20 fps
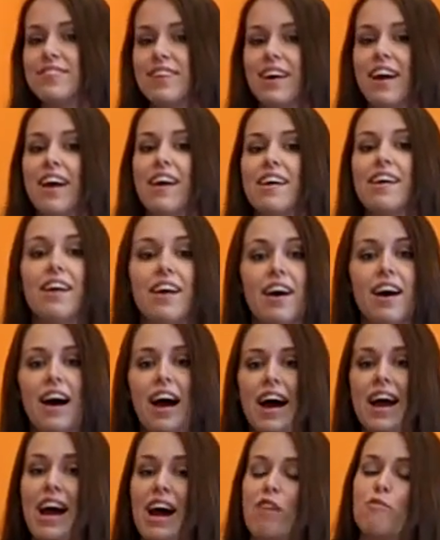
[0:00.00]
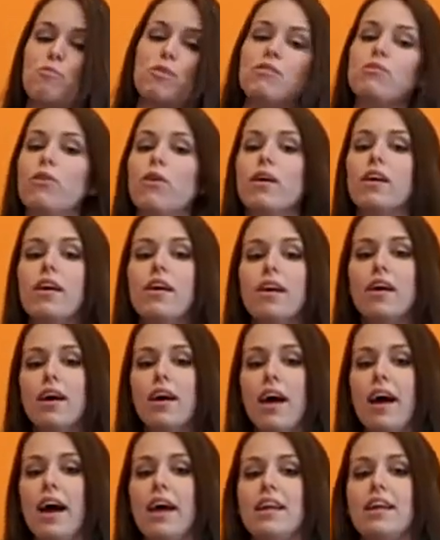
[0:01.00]
Okay. I have before.
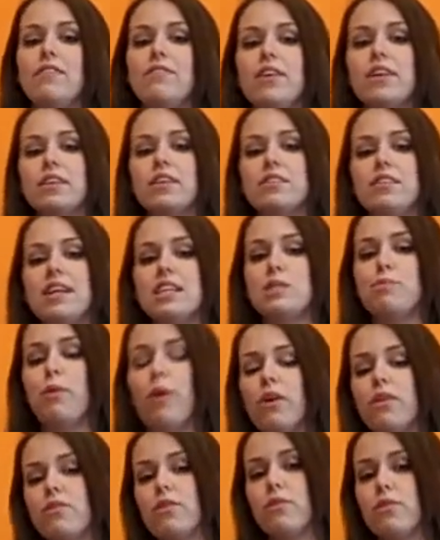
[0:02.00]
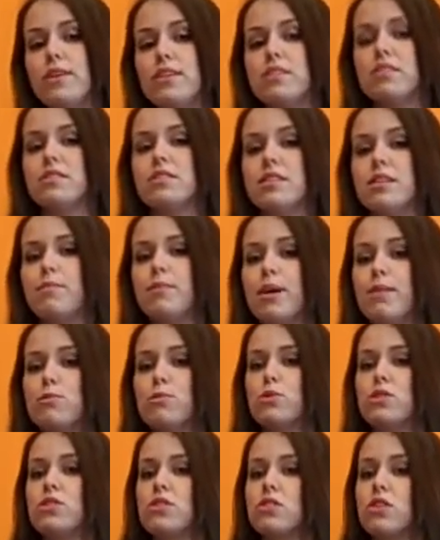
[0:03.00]
And I think that that's part of the reason. Sometimes
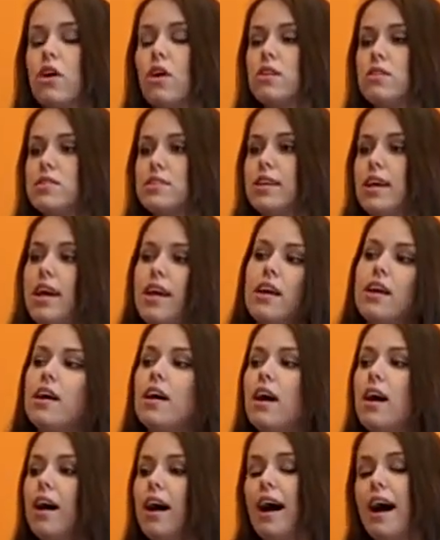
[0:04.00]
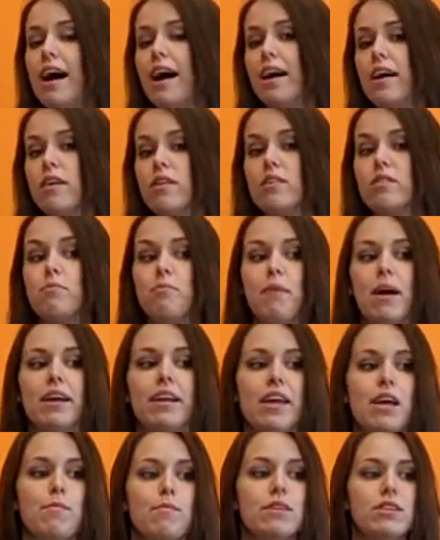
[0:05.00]
we just call and say, hi, my
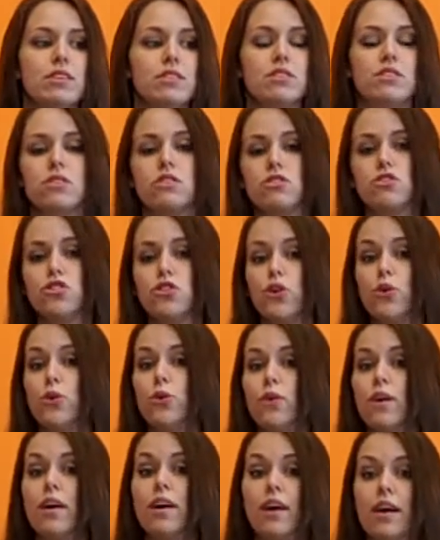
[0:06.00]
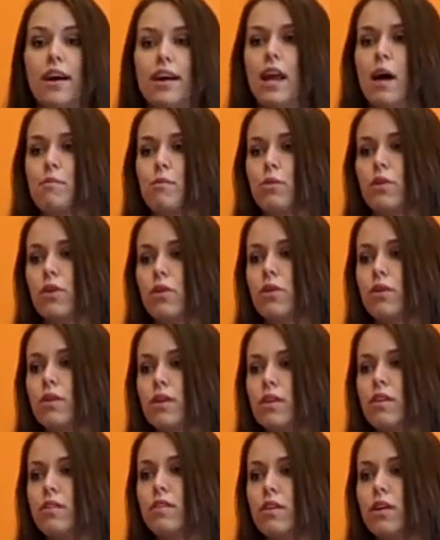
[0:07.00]
name is Sue, and I'm a
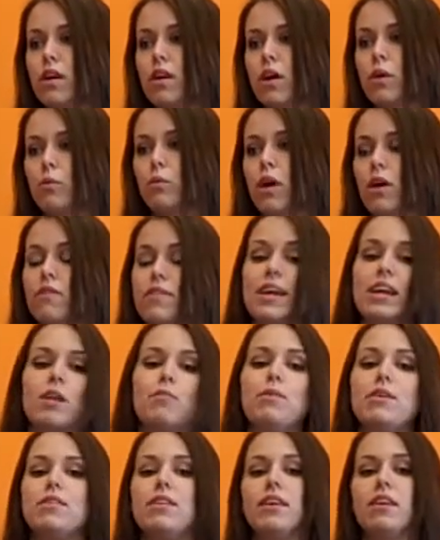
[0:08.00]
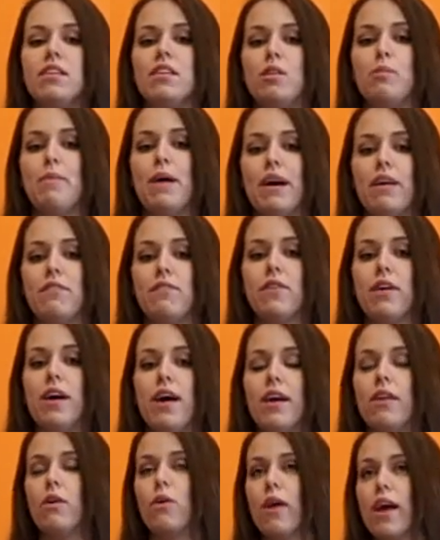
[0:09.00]
recruiter. Well, they could be thinking in the back of their
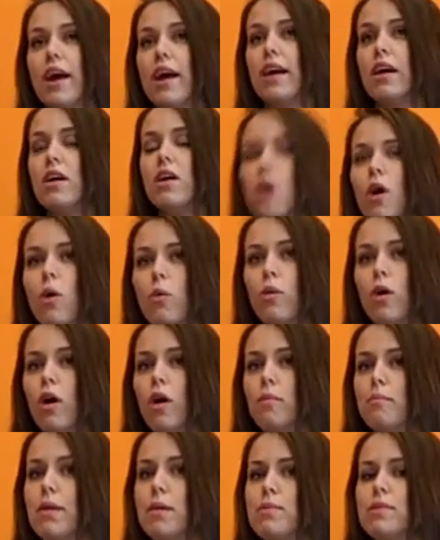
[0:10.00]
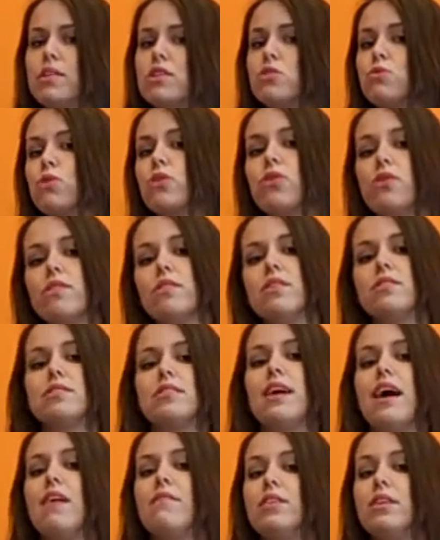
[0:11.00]
head, okay, well, maybe this recruiter
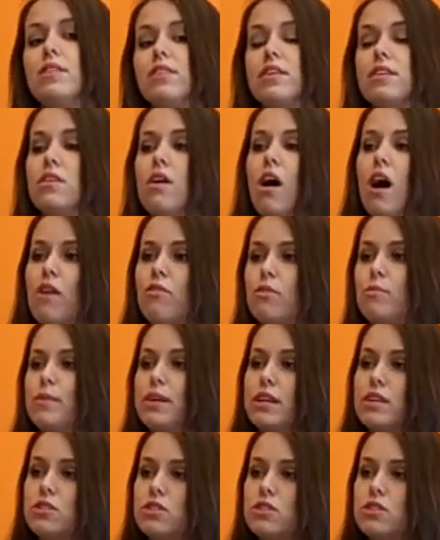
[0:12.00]
doesn't have anything to offer me.